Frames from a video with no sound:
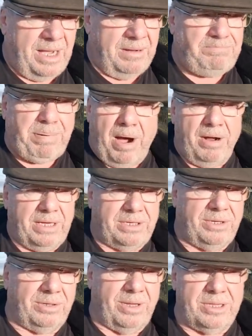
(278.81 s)
a
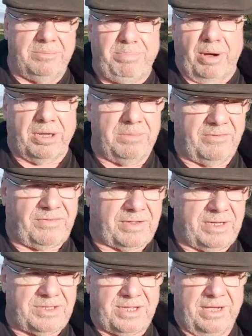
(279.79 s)
barnacle on the bottom of the
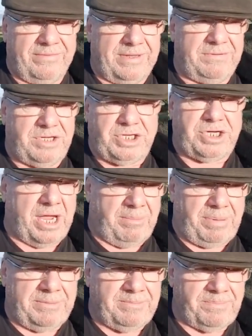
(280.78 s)
Conservative
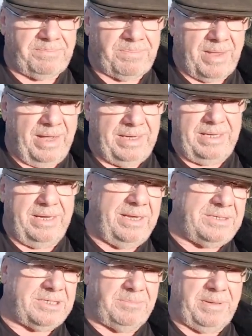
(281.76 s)
ship, and it
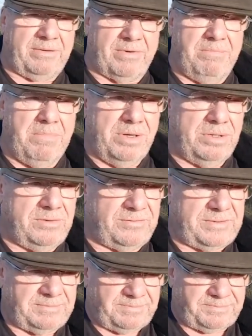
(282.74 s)
needs to be removed.